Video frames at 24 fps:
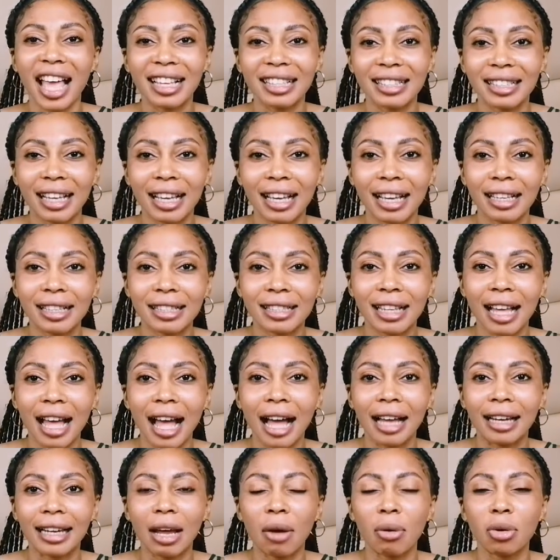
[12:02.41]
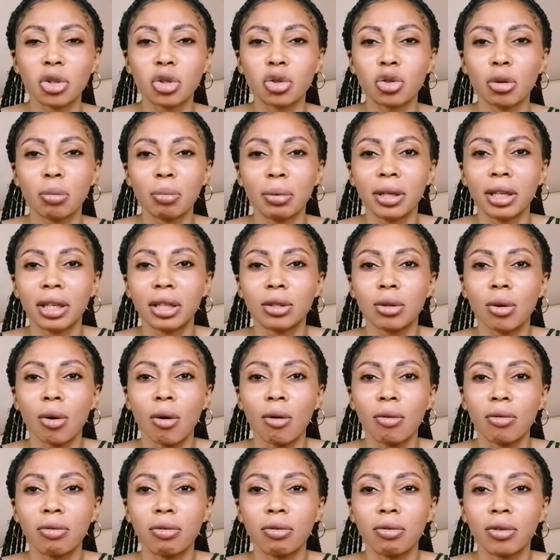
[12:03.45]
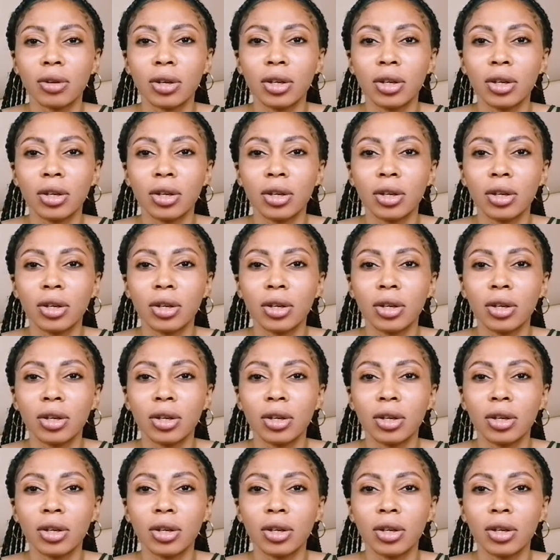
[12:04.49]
essence, and I was stripping it of,